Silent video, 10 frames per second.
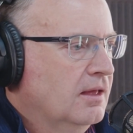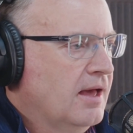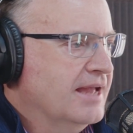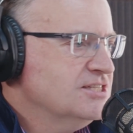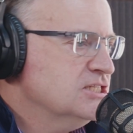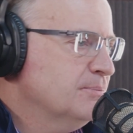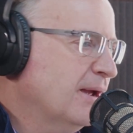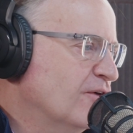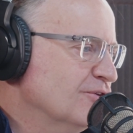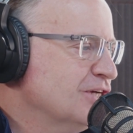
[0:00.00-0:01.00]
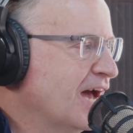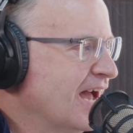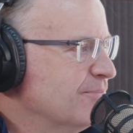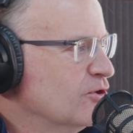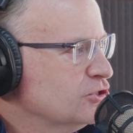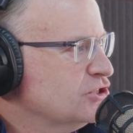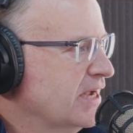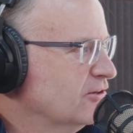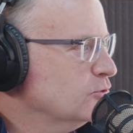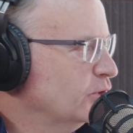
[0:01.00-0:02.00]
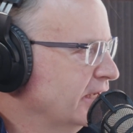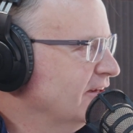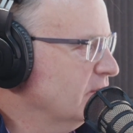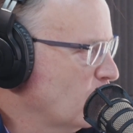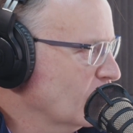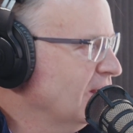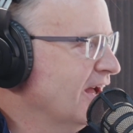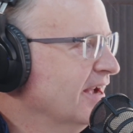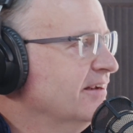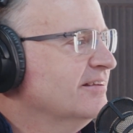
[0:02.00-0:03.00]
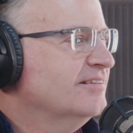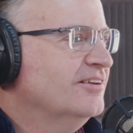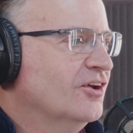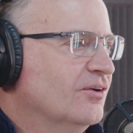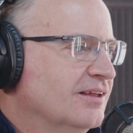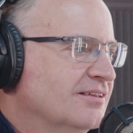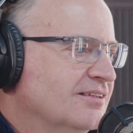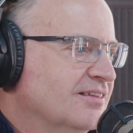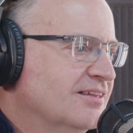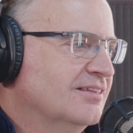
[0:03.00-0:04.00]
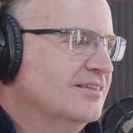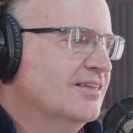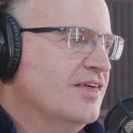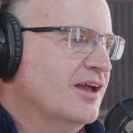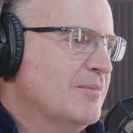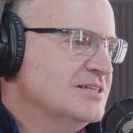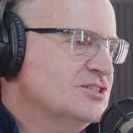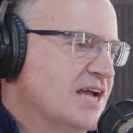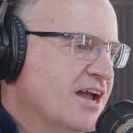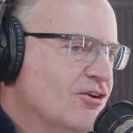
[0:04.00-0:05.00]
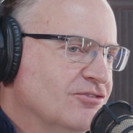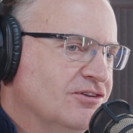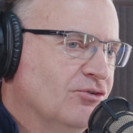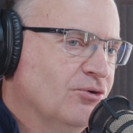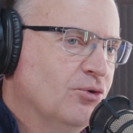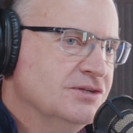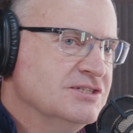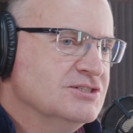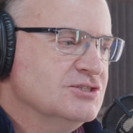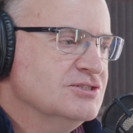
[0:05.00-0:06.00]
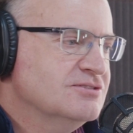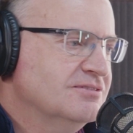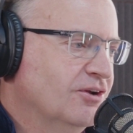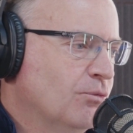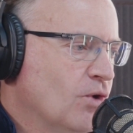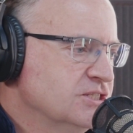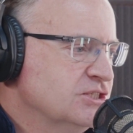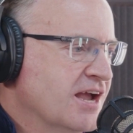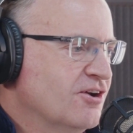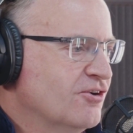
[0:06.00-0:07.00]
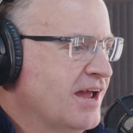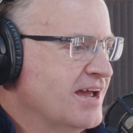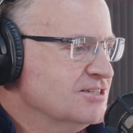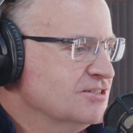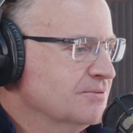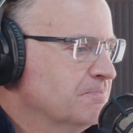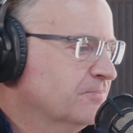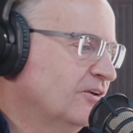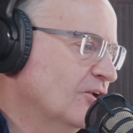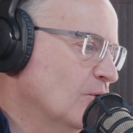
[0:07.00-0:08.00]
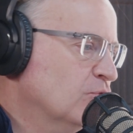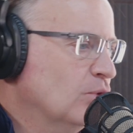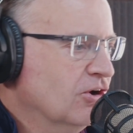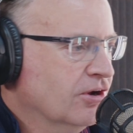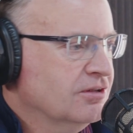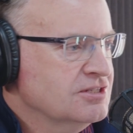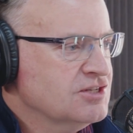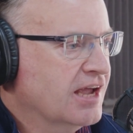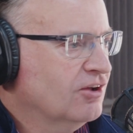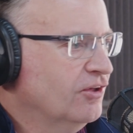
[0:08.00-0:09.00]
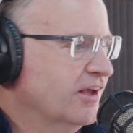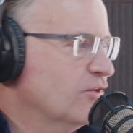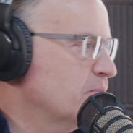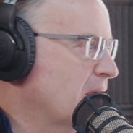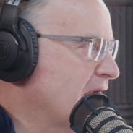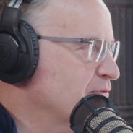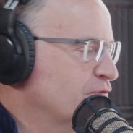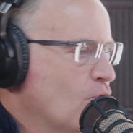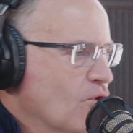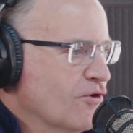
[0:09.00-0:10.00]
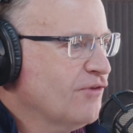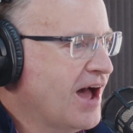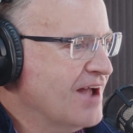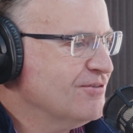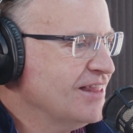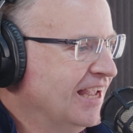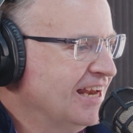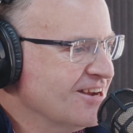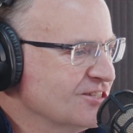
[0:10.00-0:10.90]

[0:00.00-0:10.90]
I anticipate over time those standards will get a little more aligned. The thing about standards always is one standard has a 3-year cycle, and the other one may have a 4 or 5, and they get out of